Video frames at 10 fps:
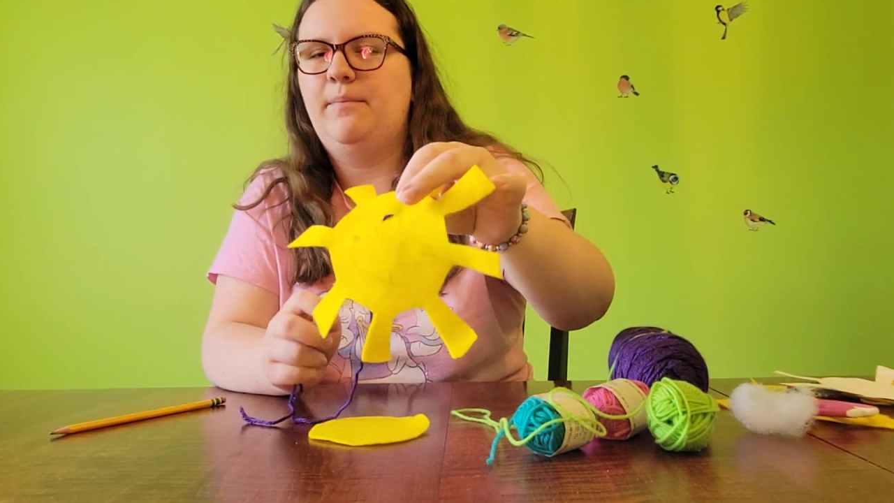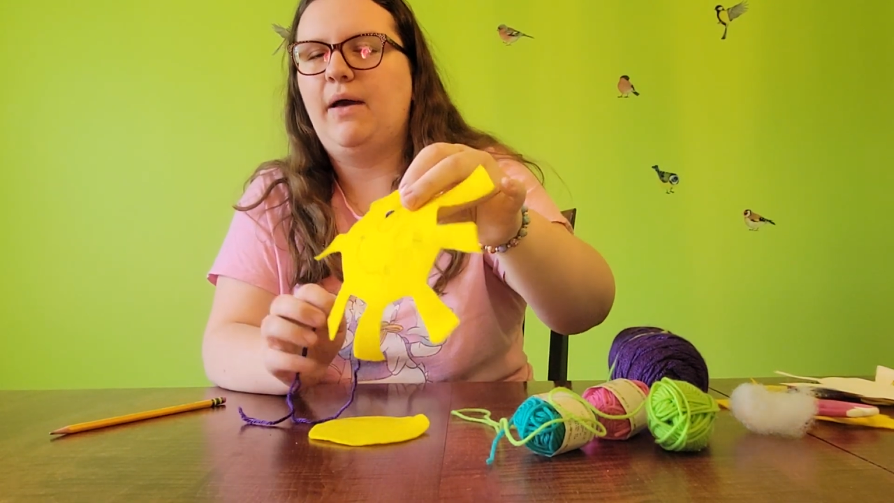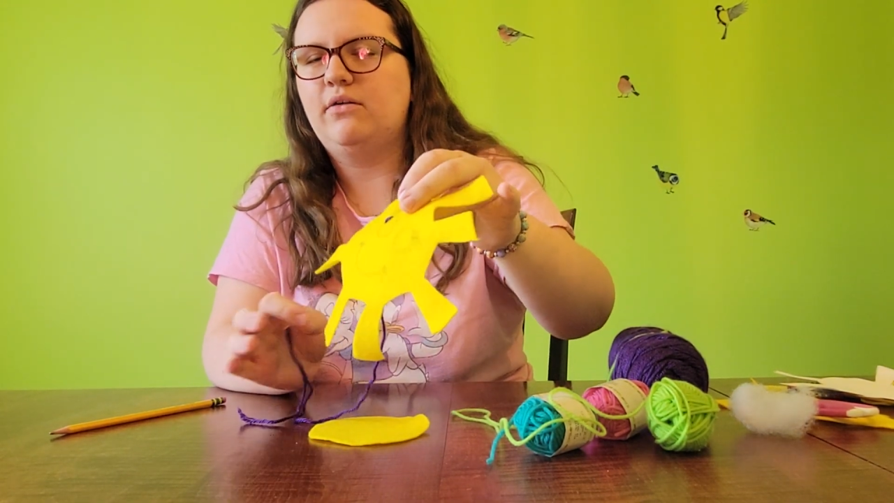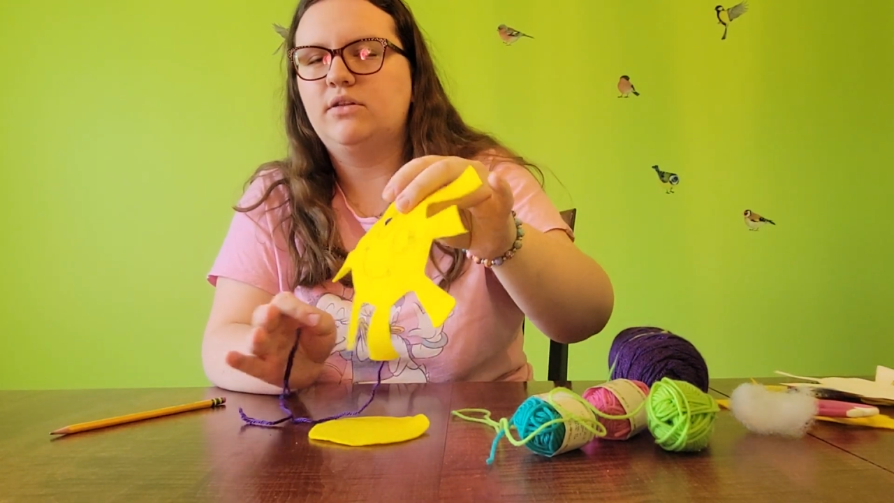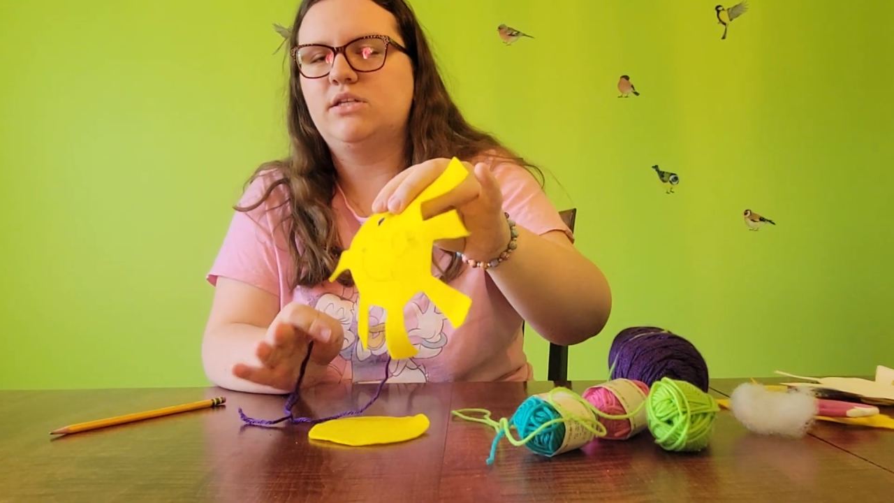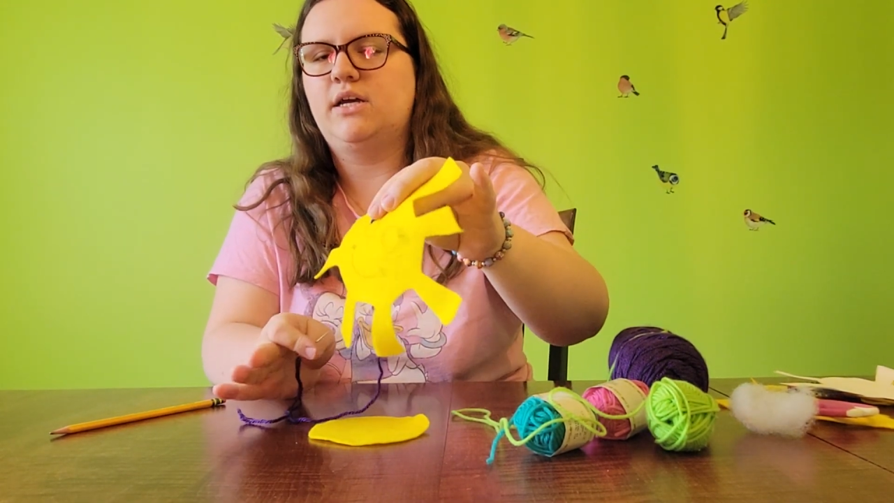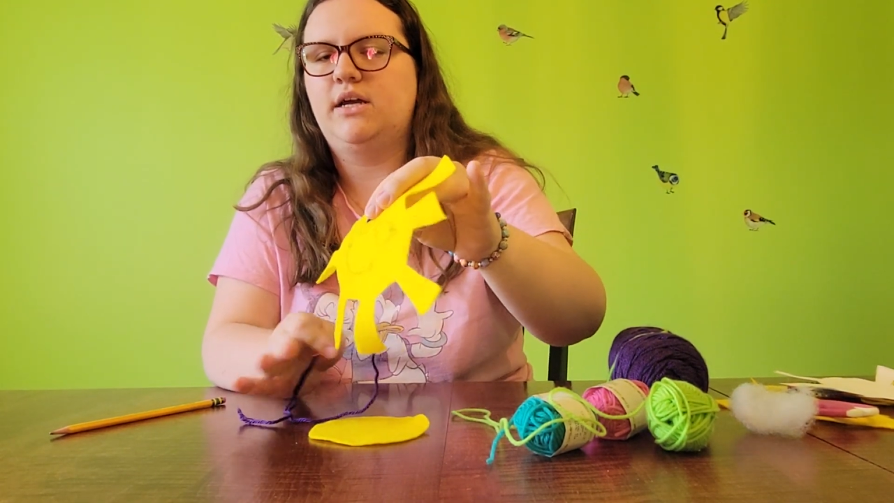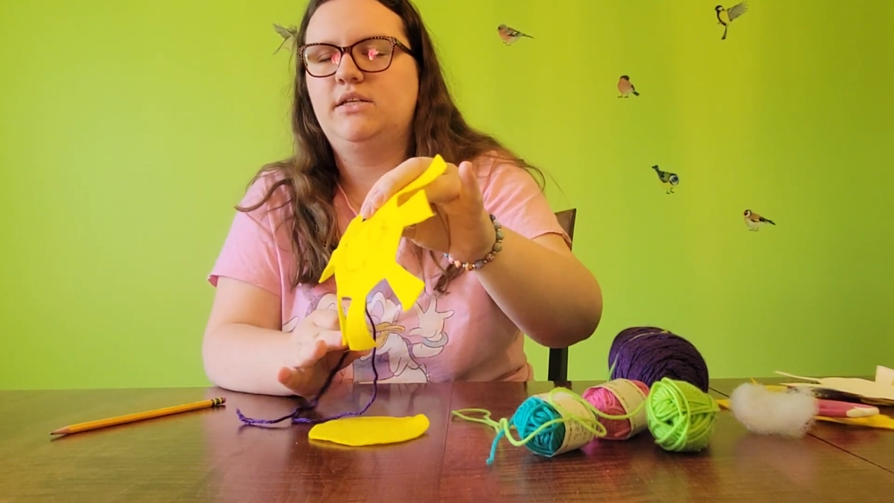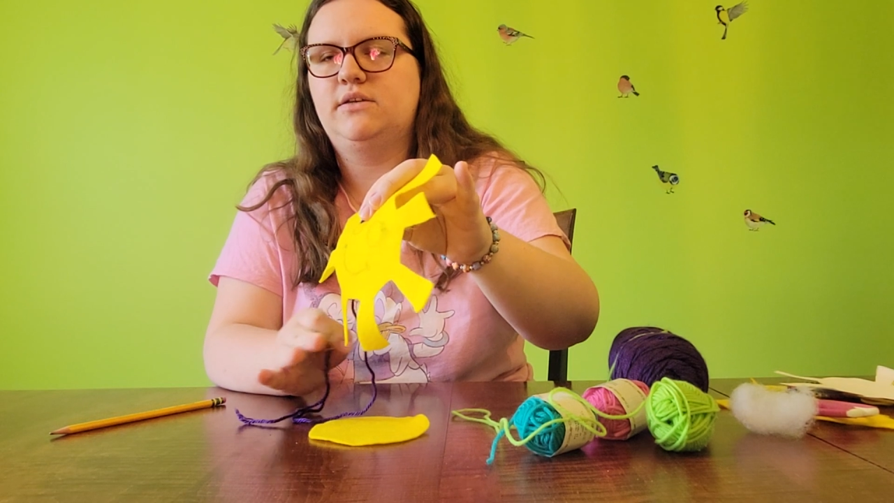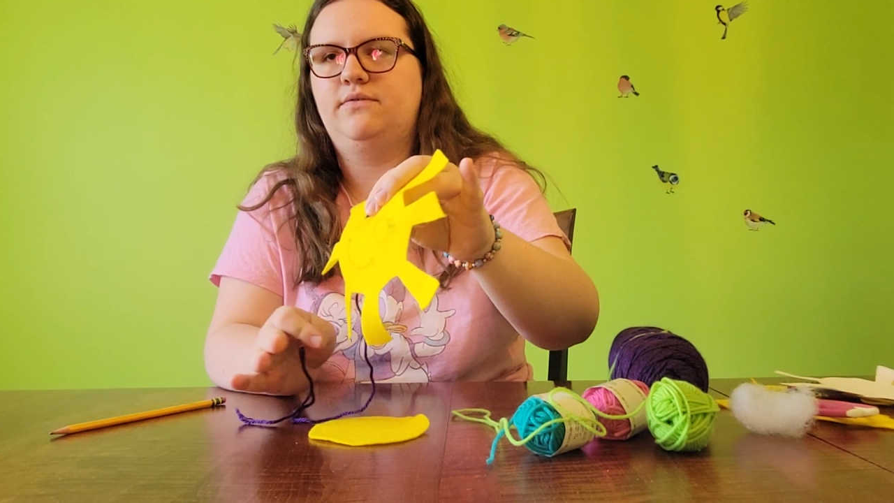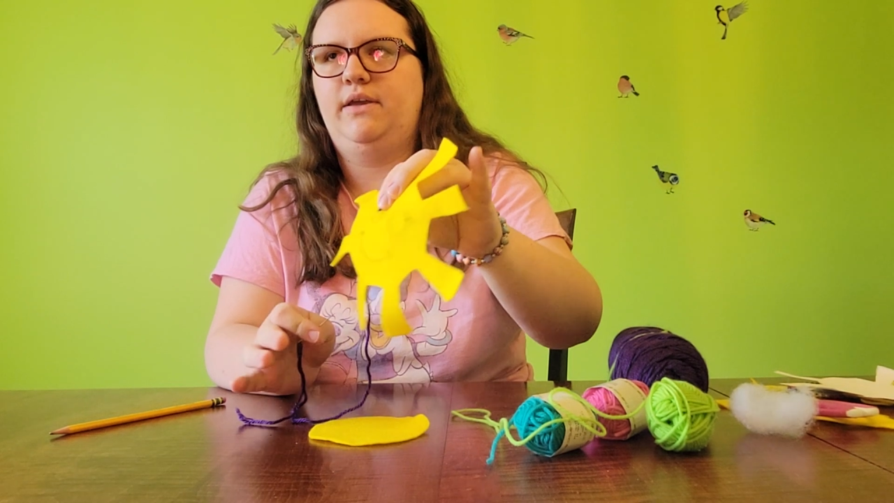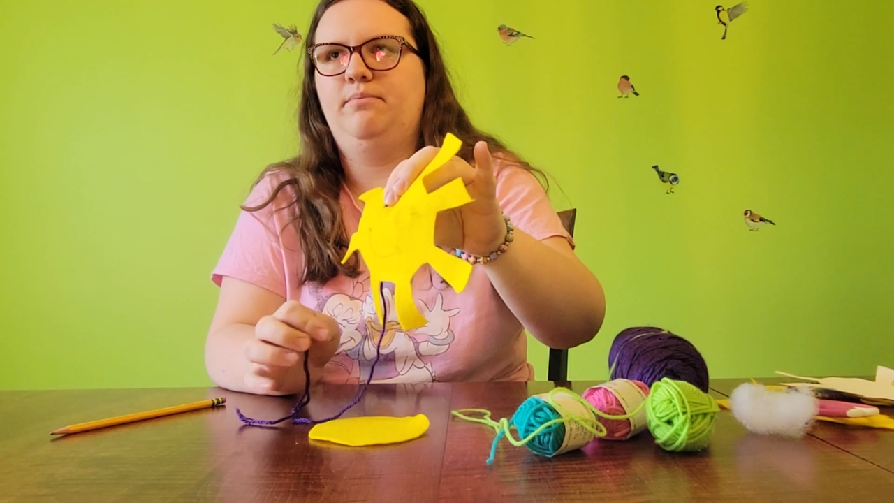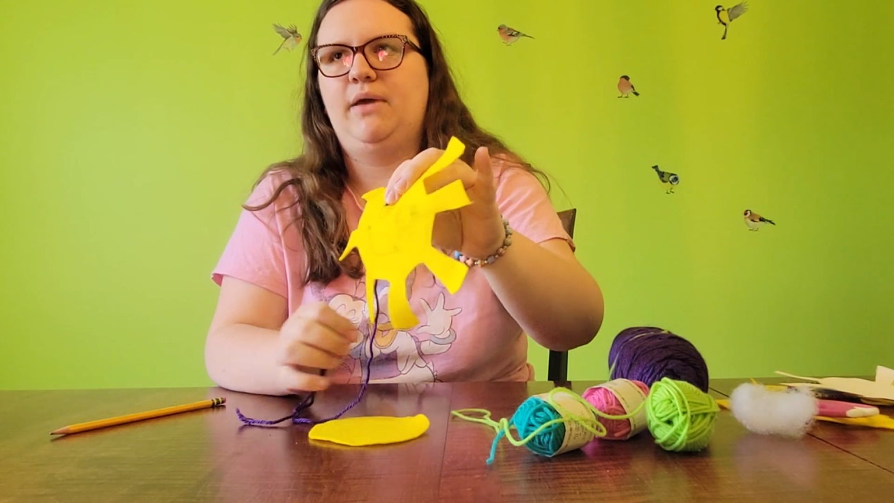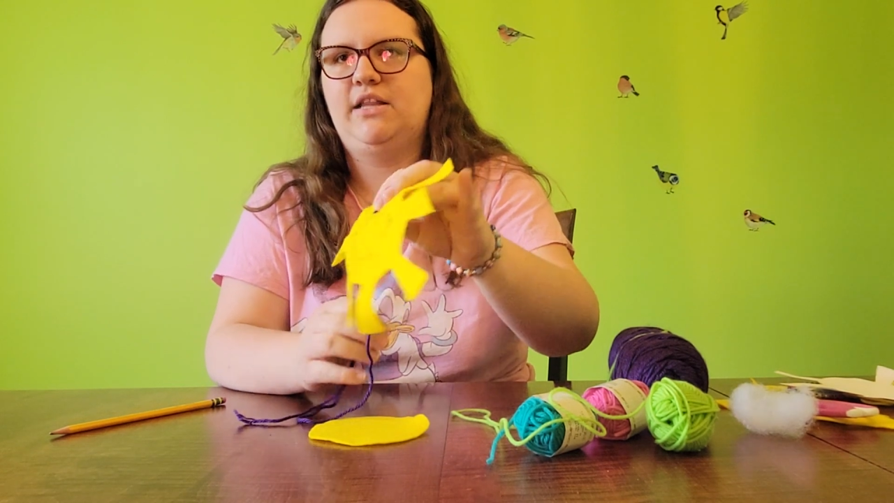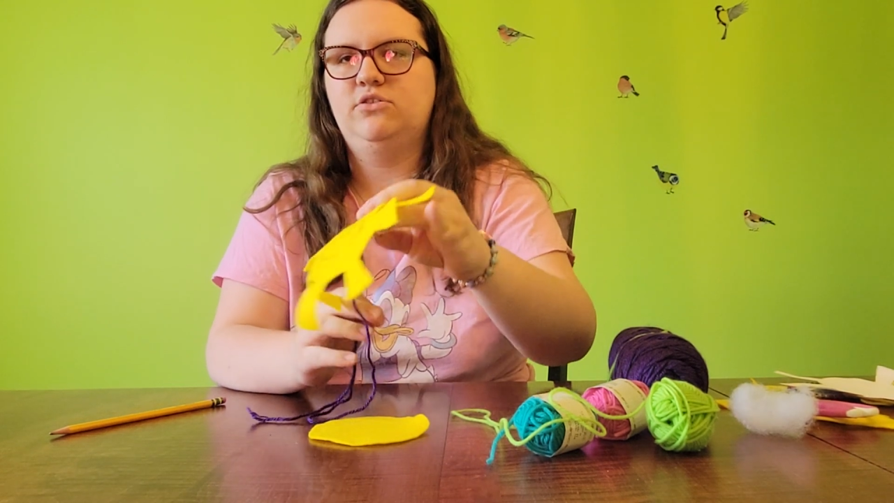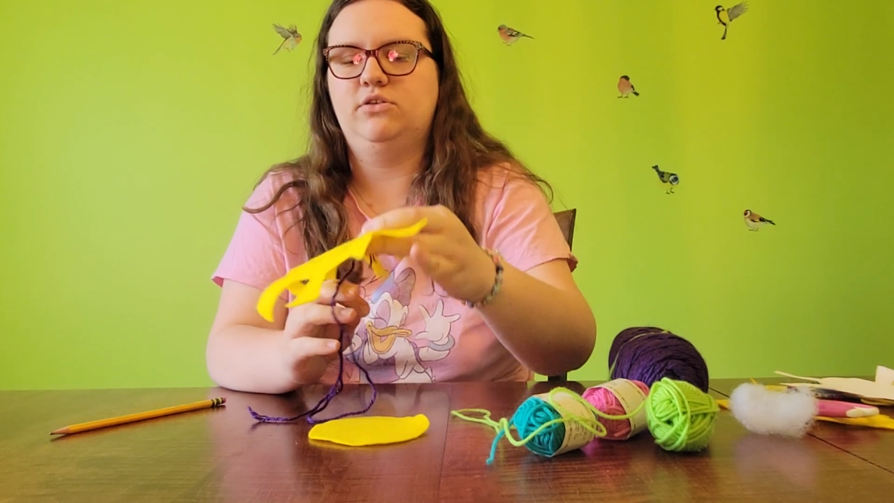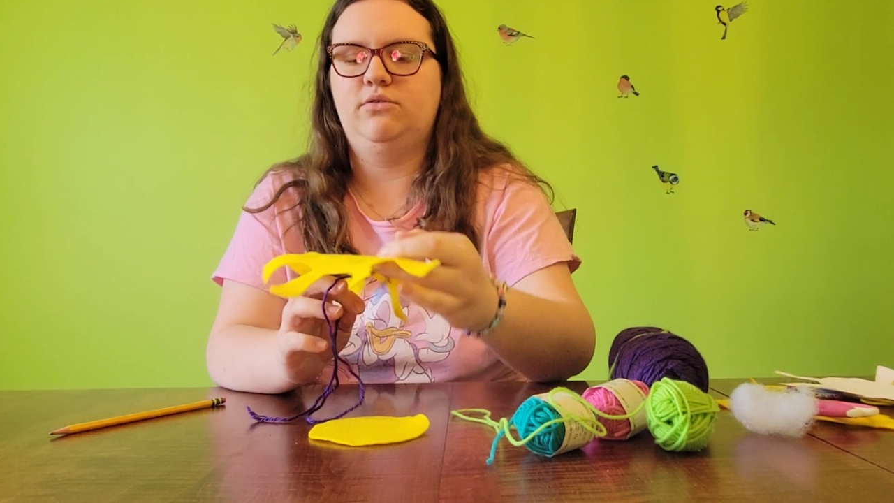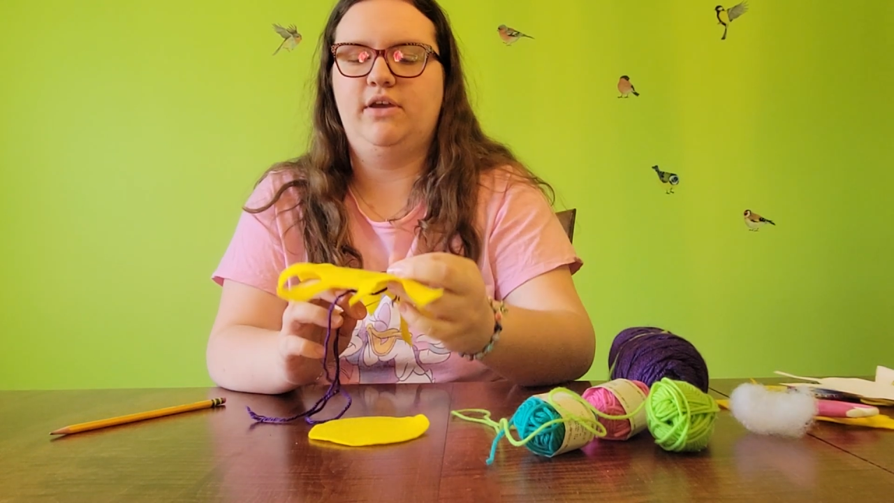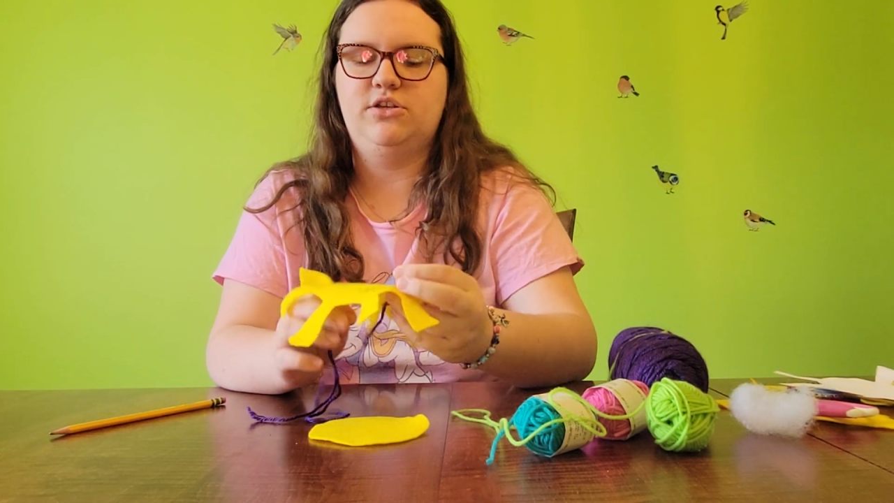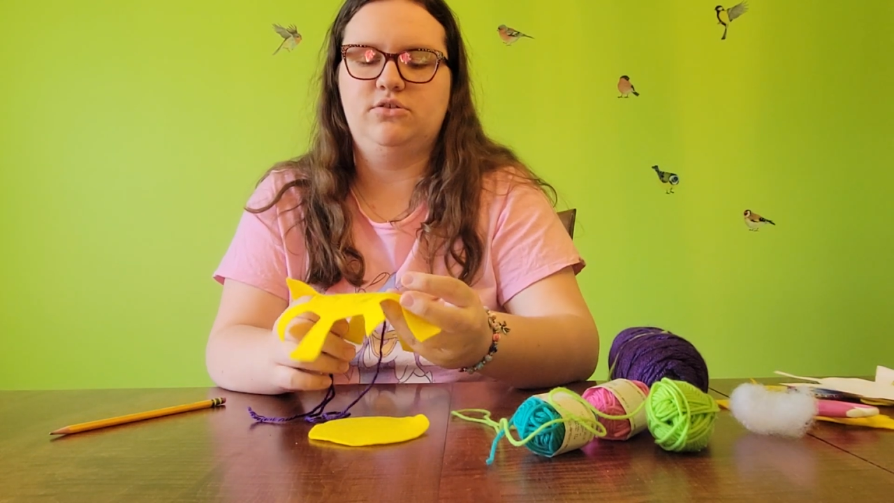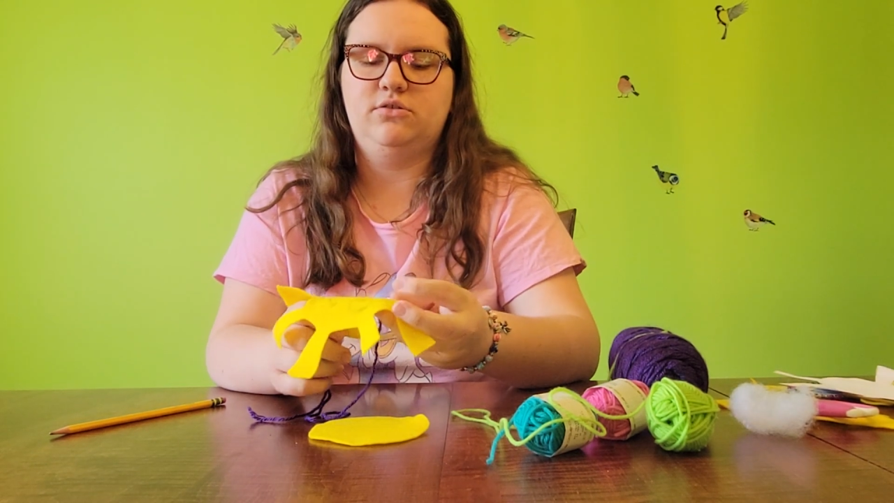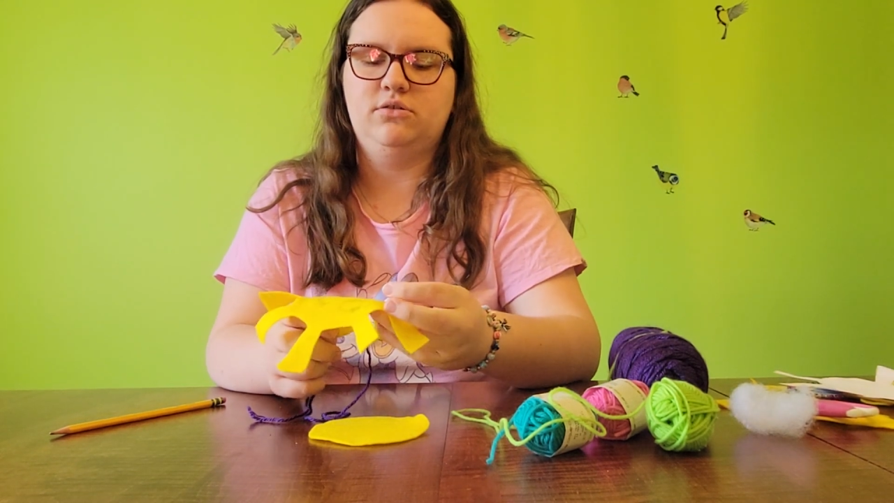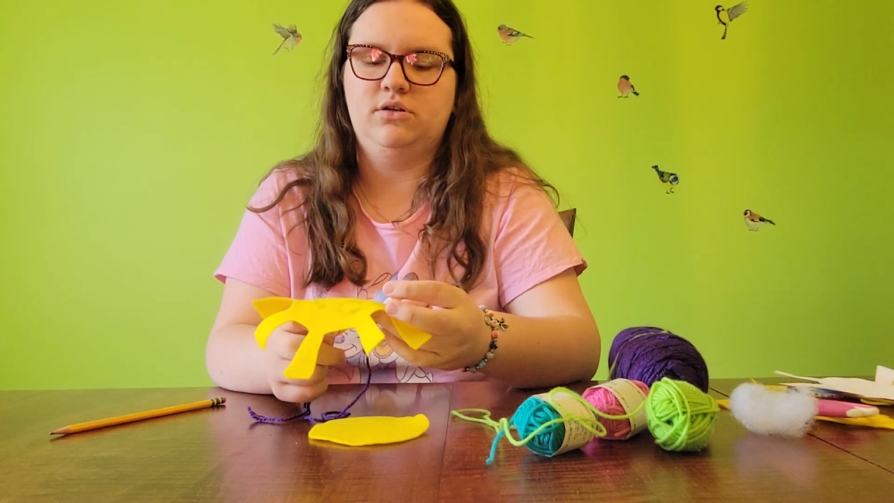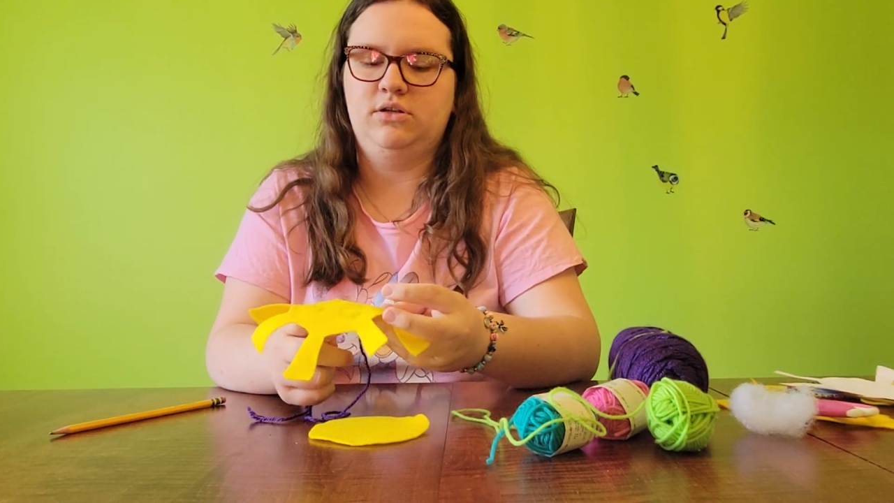about the size of a pencil eraser.